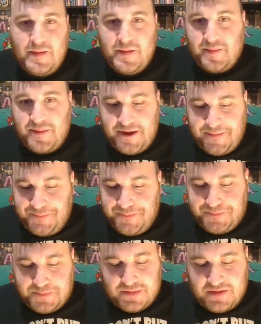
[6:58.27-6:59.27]
But
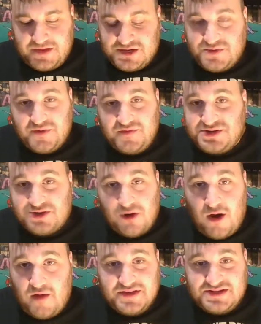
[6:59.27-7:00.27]
these movies are
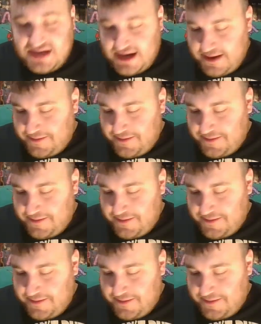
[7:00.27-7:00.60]
all the same.